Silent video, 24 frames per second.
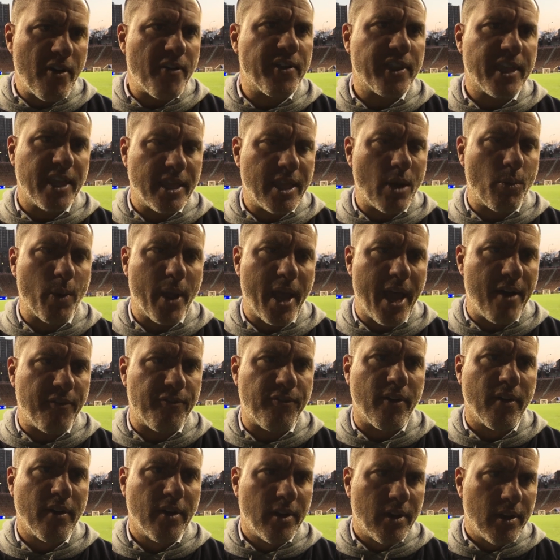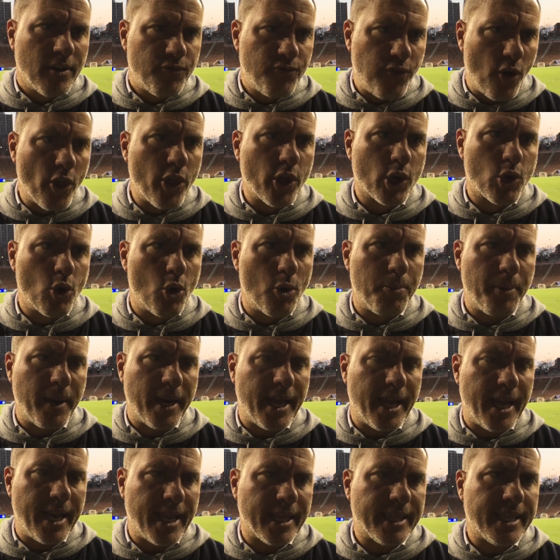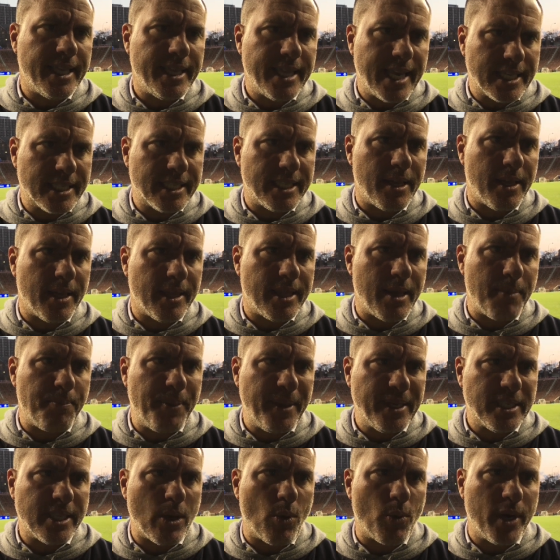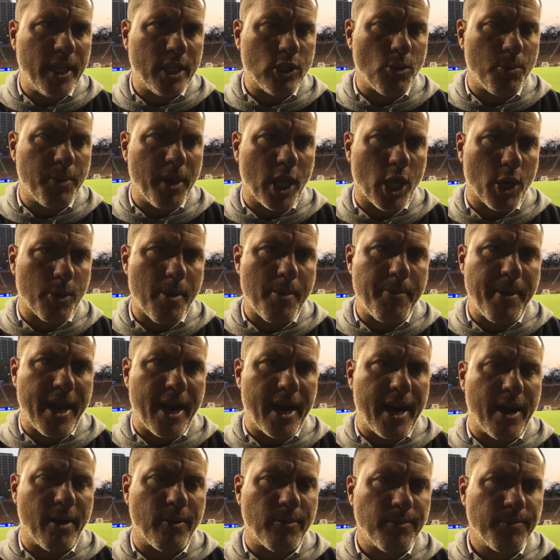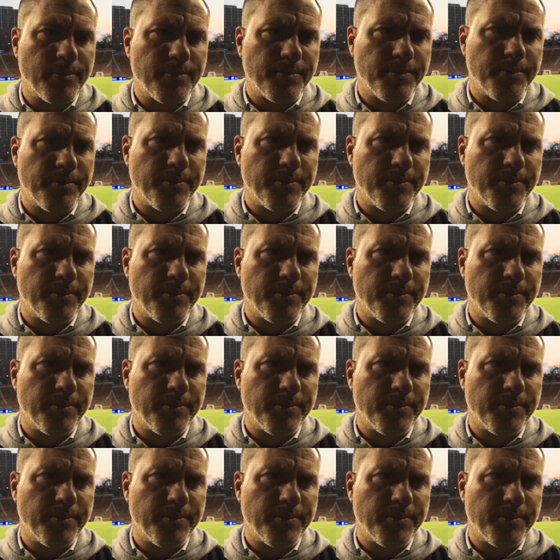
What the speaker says: everything that we have for the group. And I think that's the piece that we need to be a little bit better now.